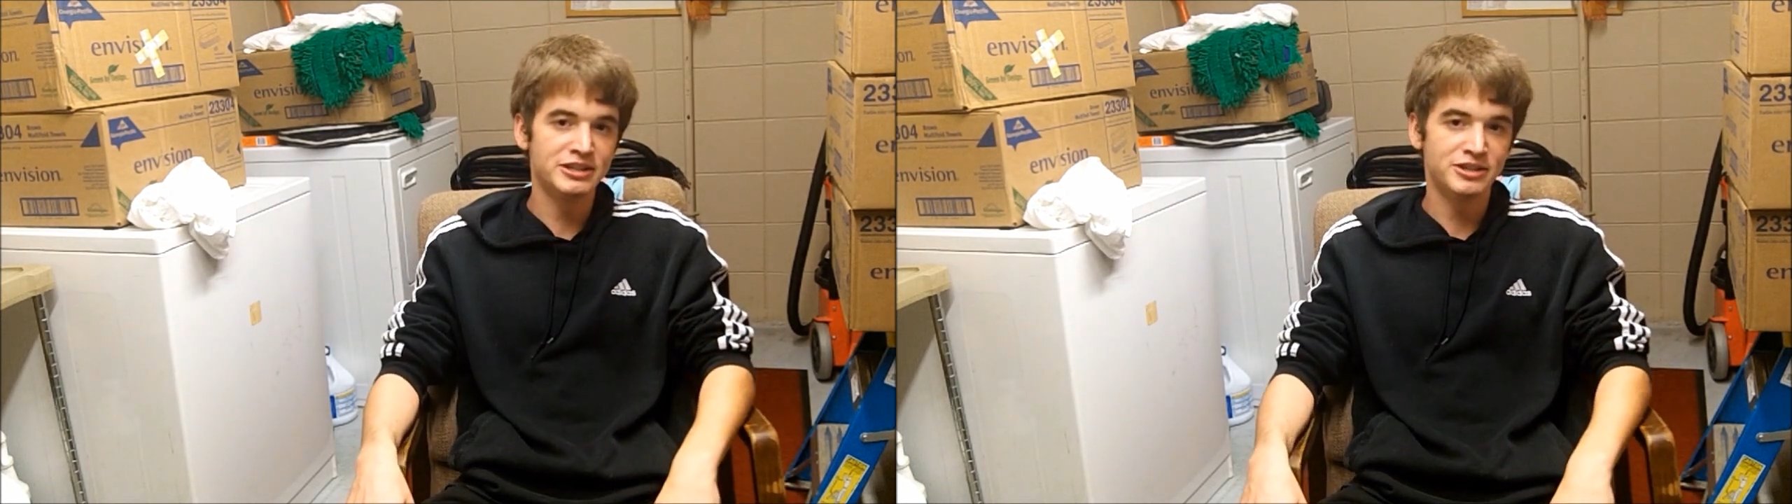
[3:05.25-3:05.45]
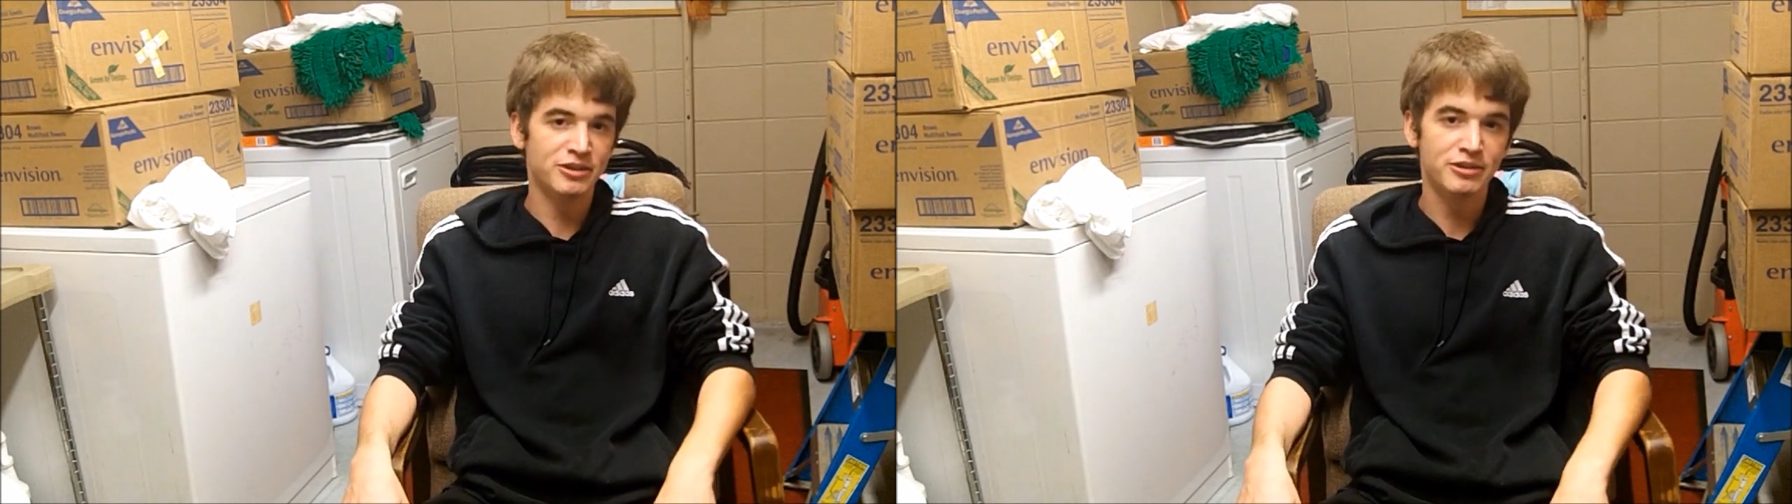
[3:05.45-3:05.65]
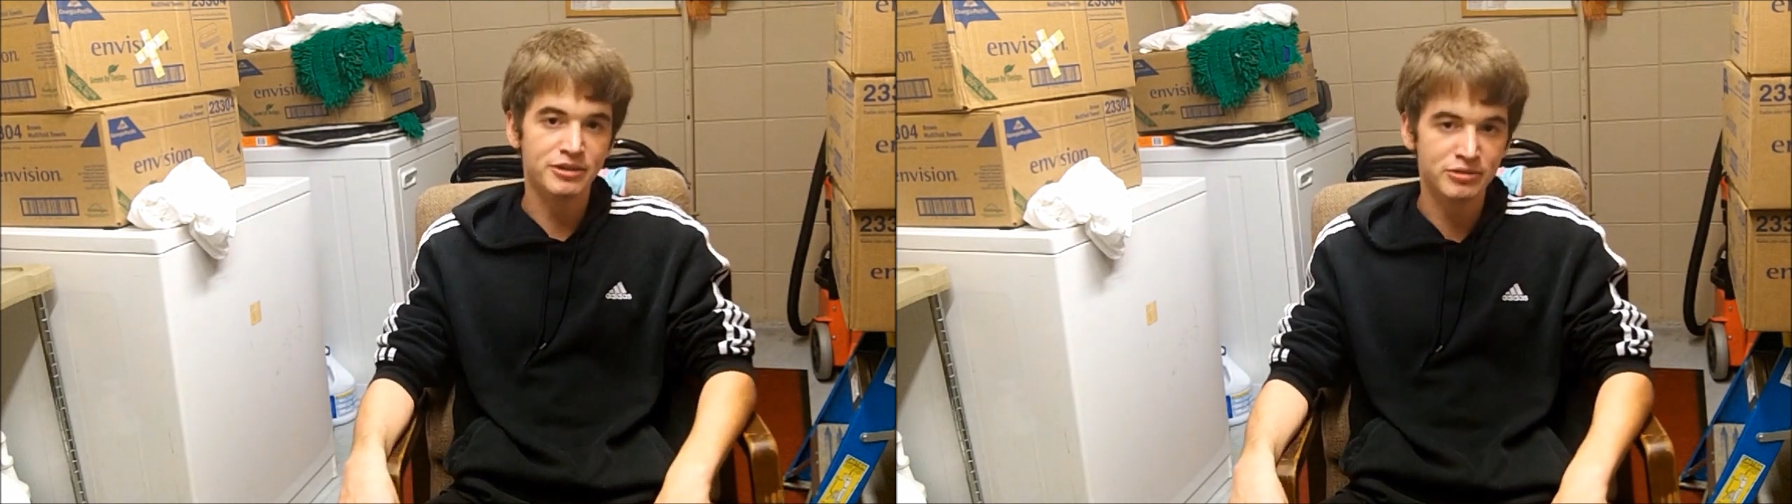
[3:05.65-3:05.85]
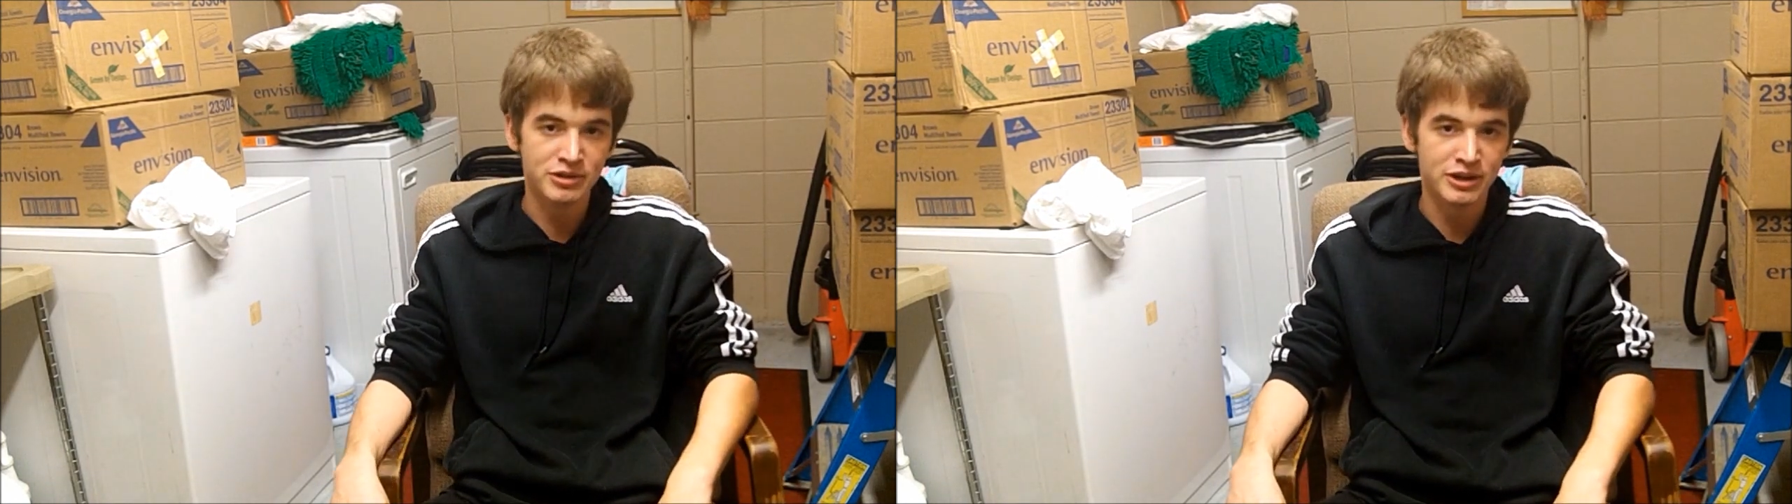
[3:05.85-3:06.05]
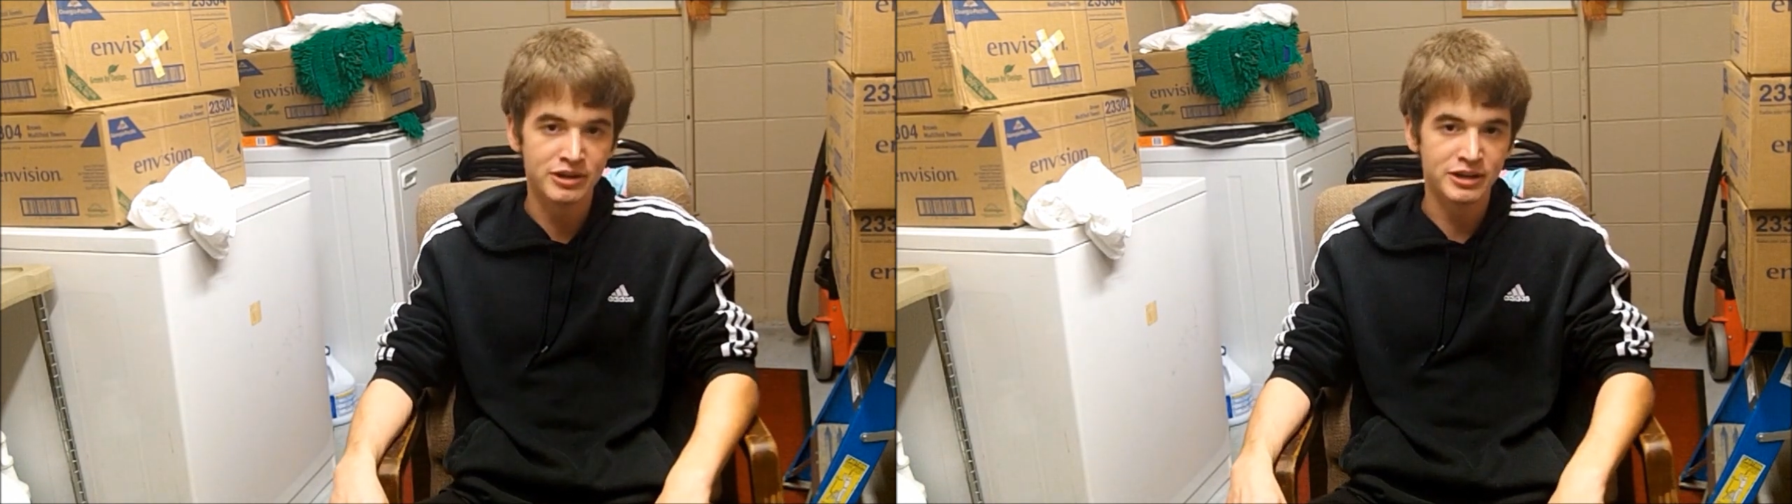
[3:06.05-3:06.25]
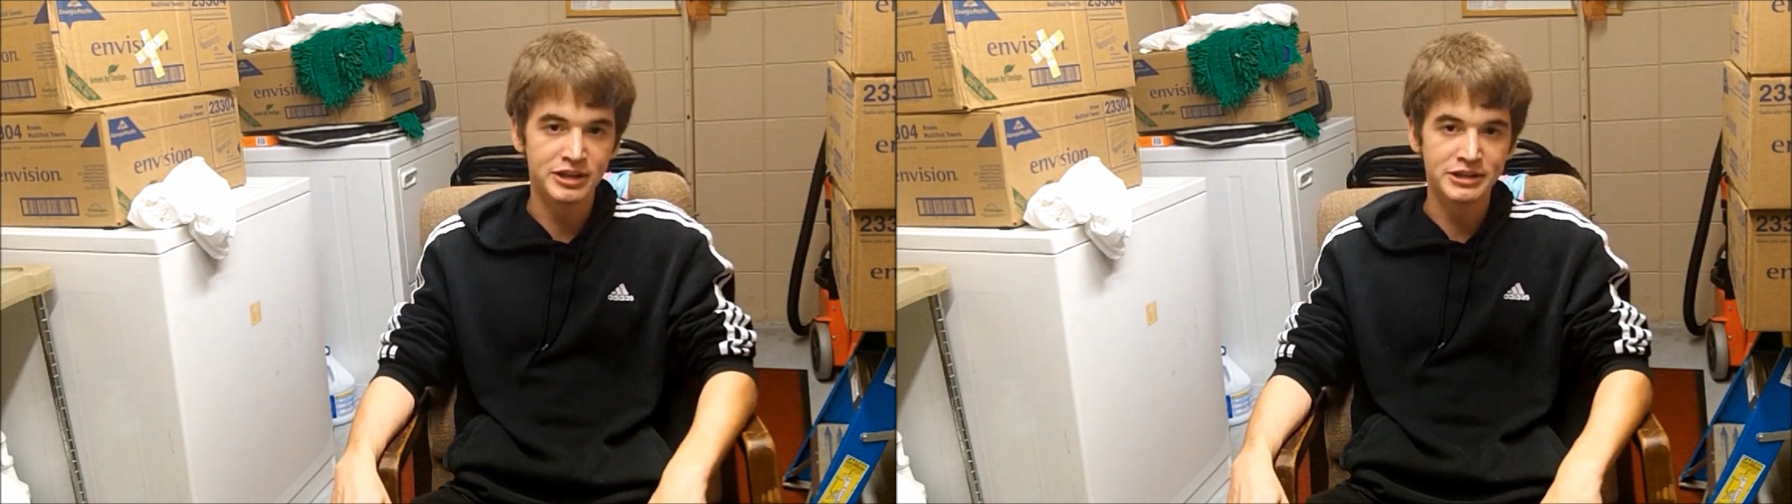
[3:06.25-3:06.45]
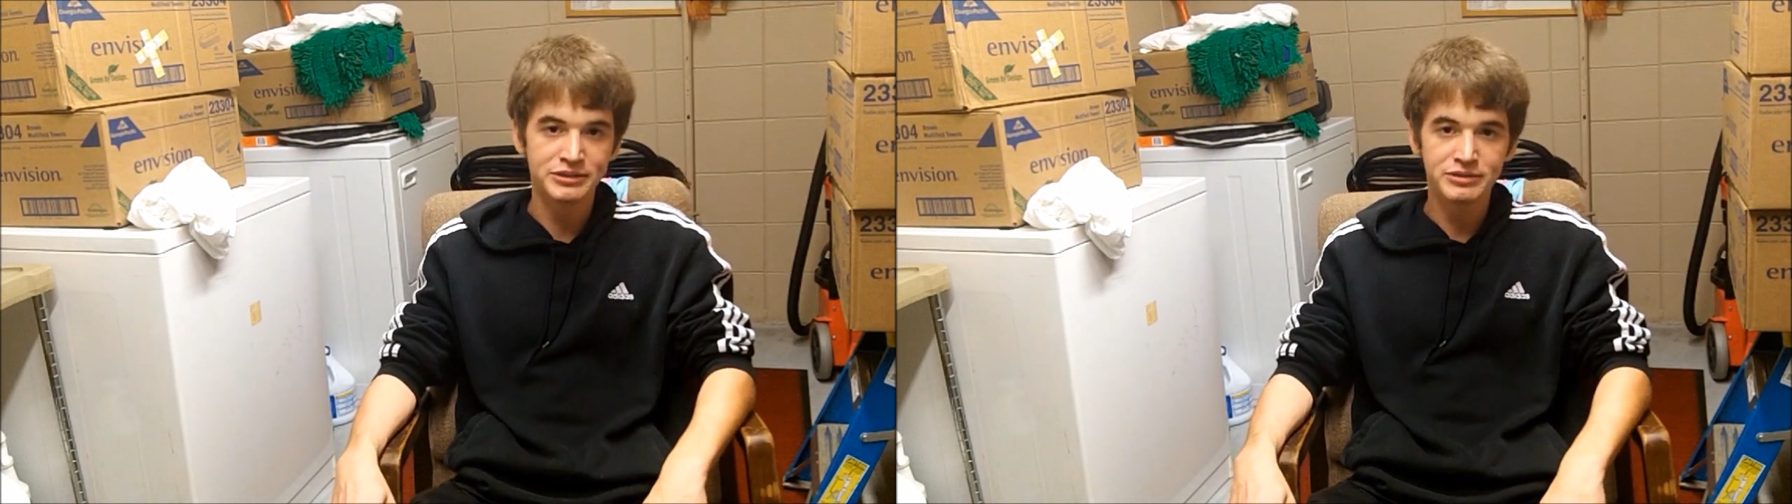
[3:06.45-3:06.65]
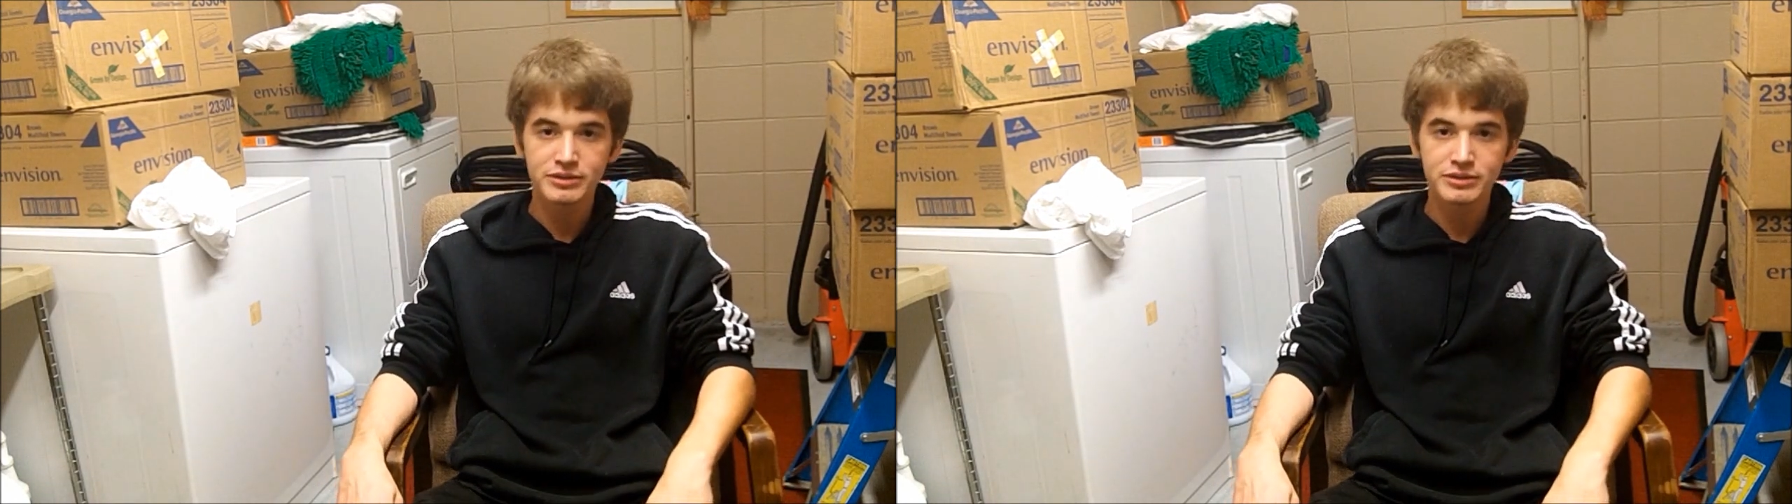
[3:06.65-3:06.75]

all you young kids.